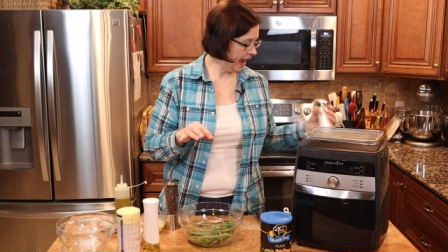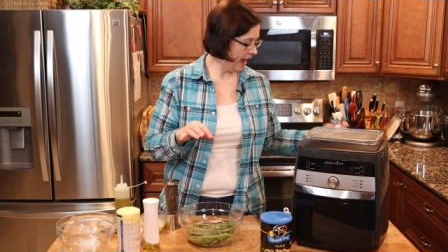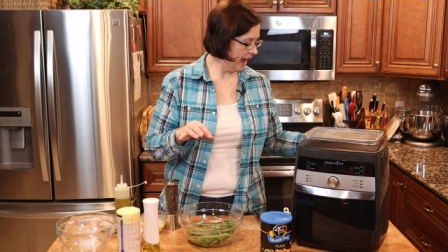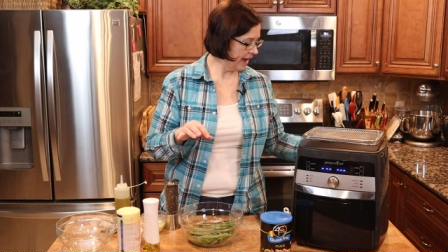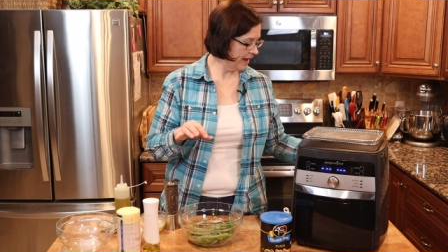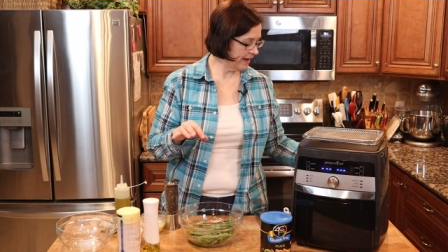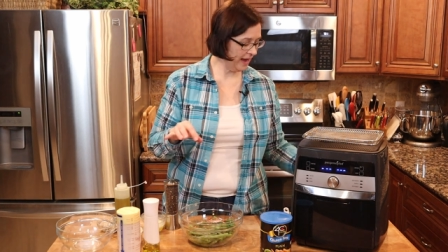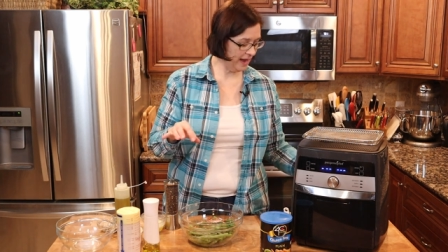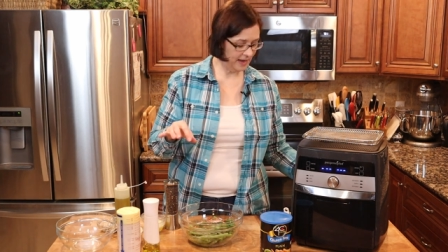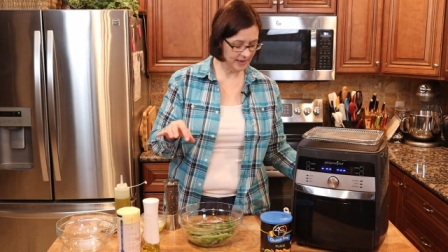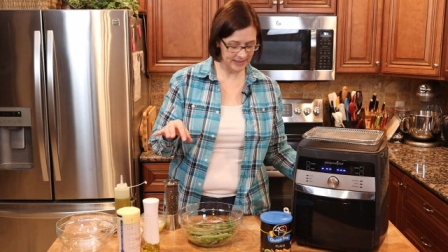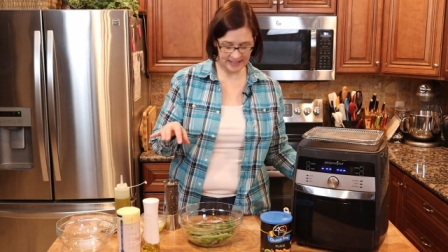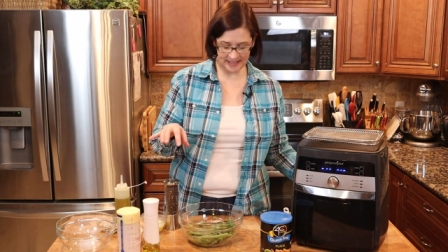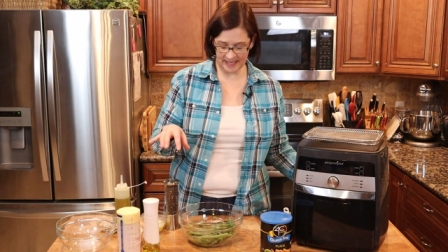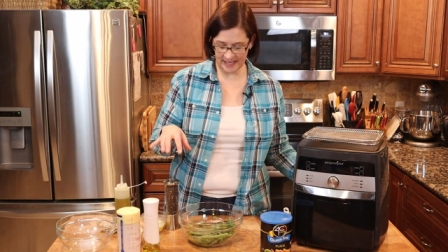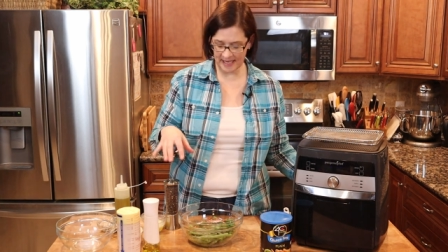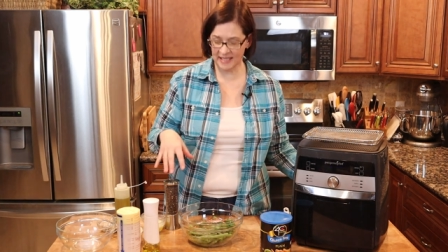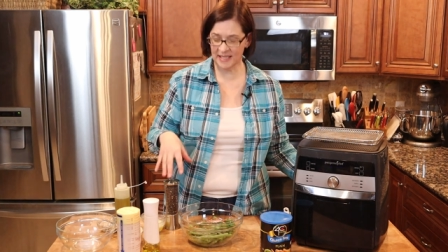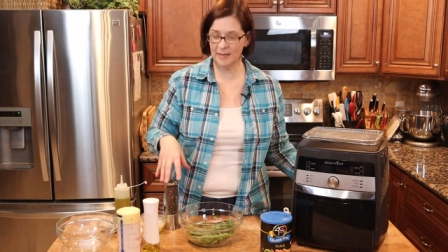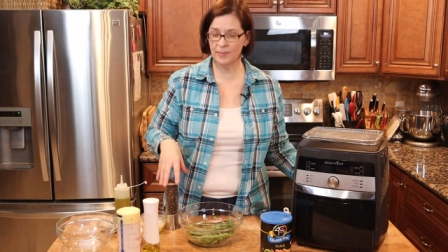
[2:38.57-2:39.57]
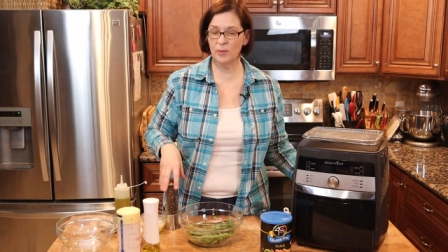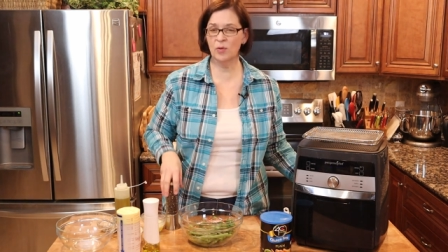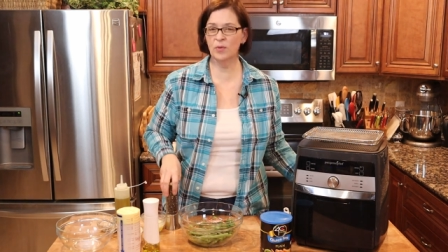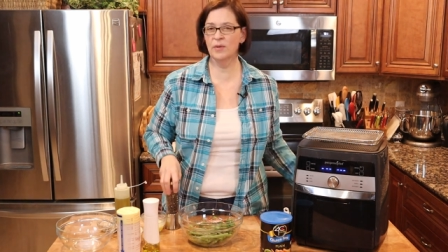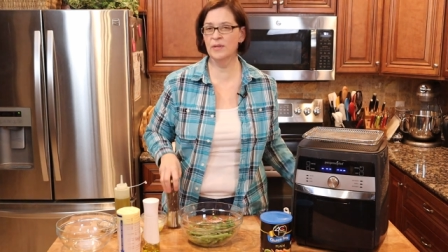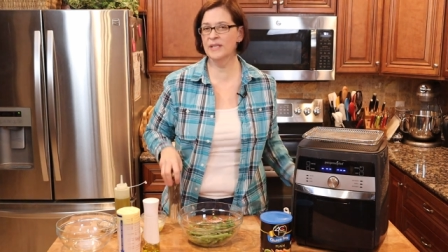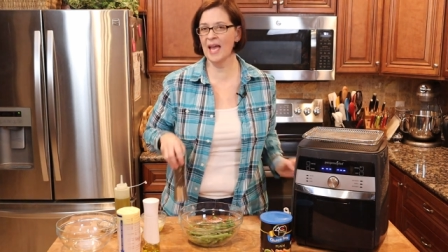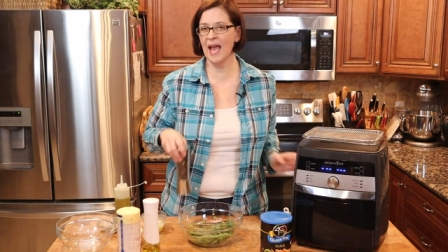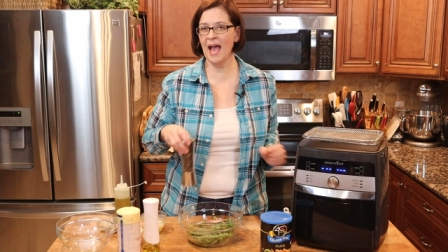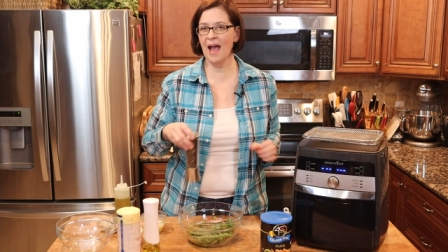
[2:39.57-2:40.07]
a
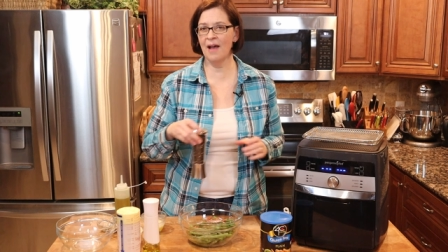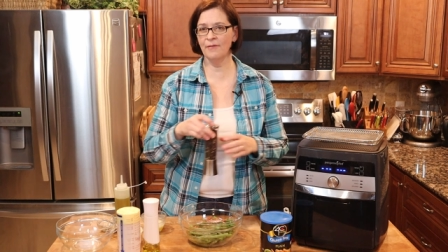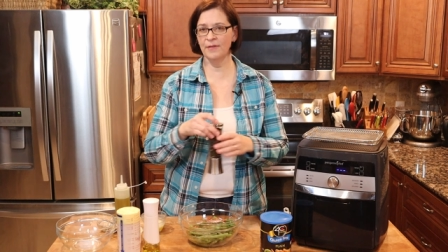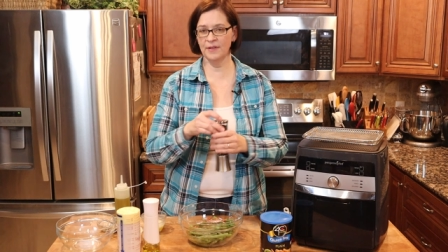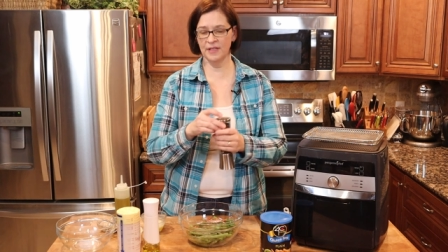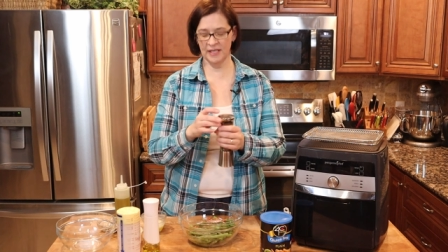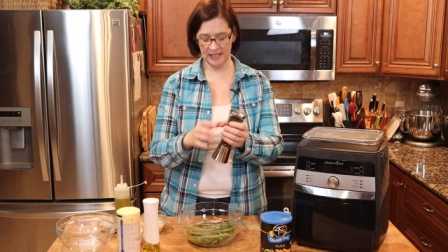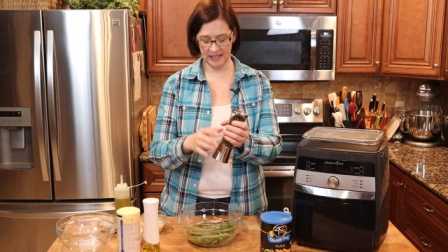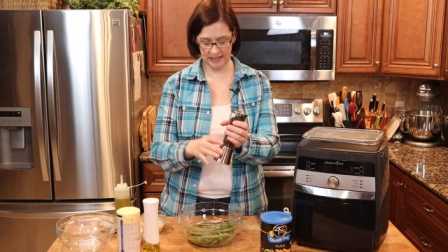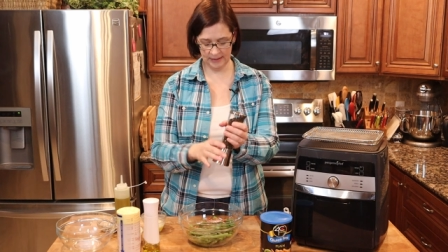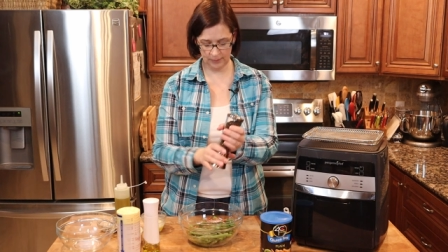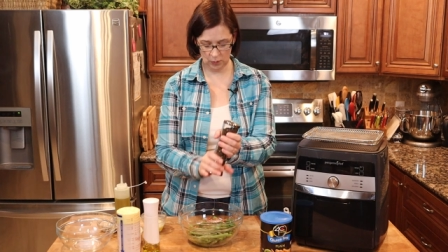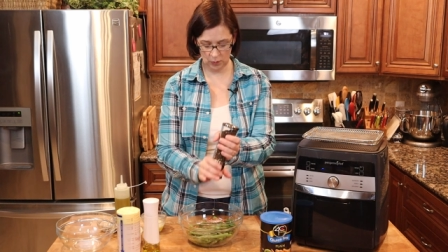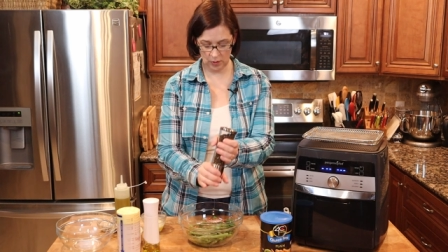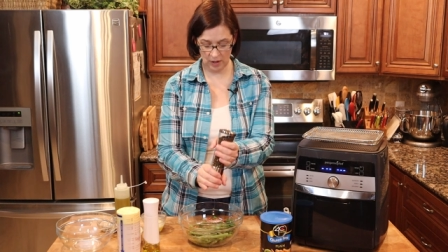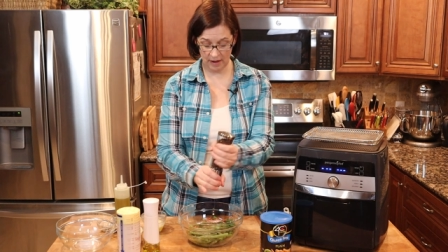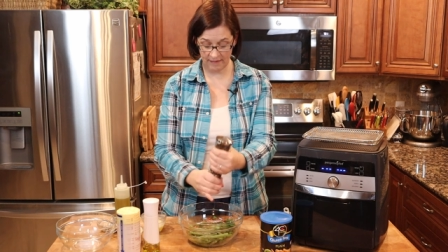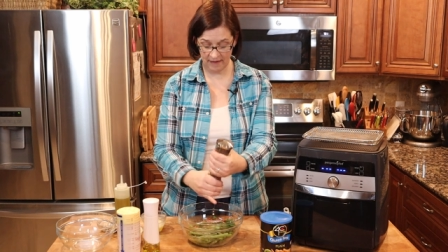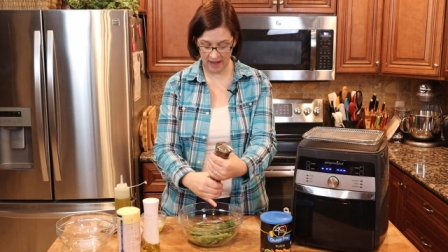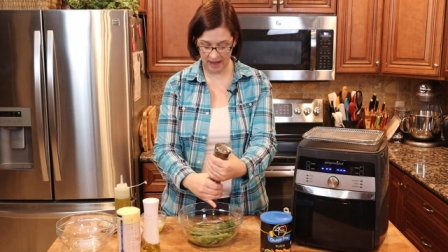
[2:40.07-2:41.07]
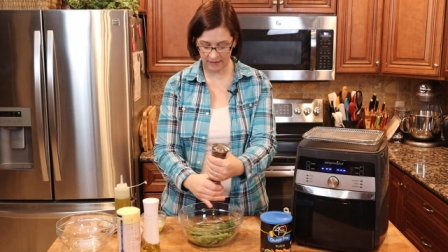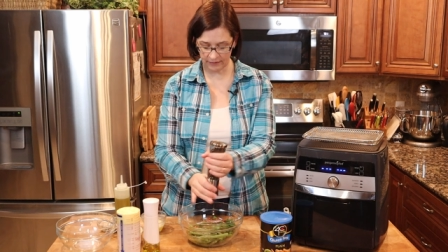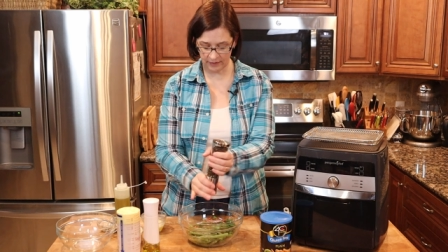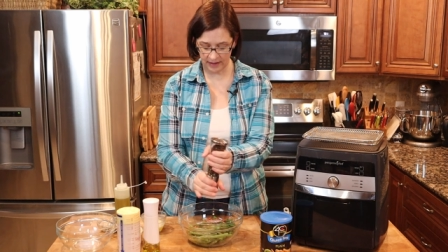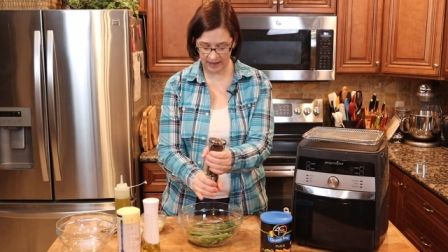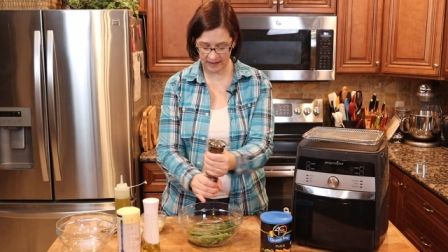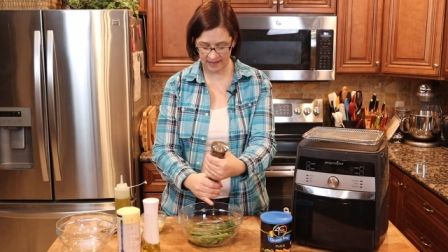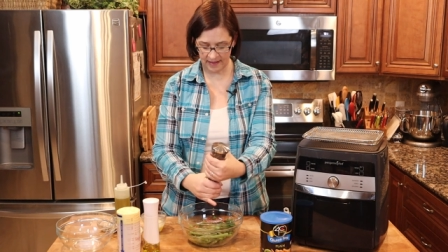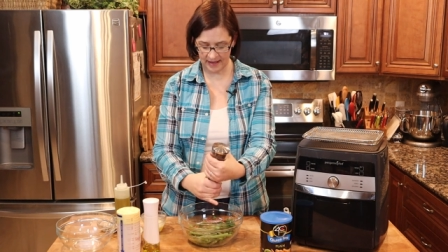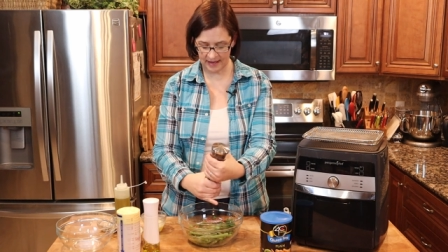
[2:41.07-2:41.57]
teaspoon to half a teaspoon of
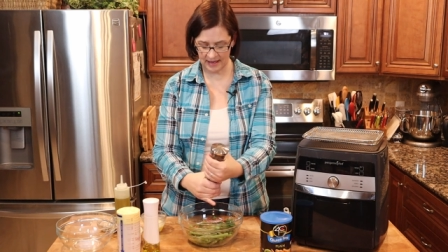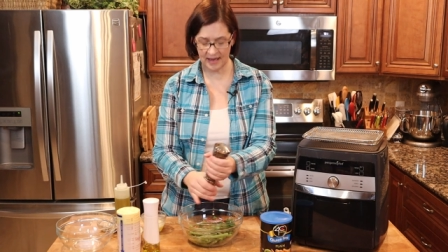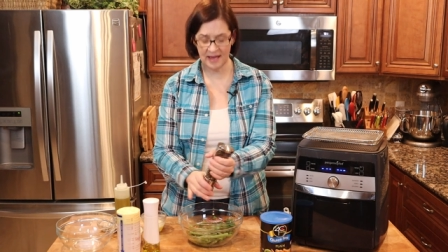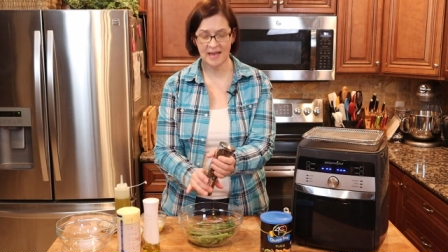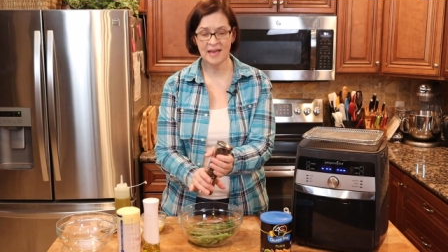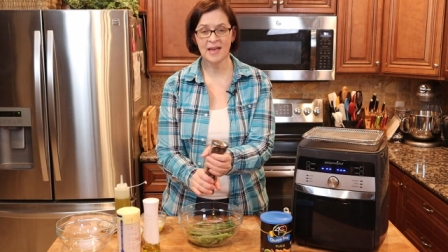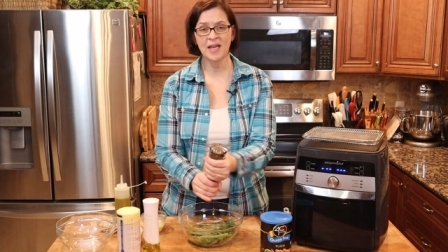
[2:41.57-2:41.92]
everything.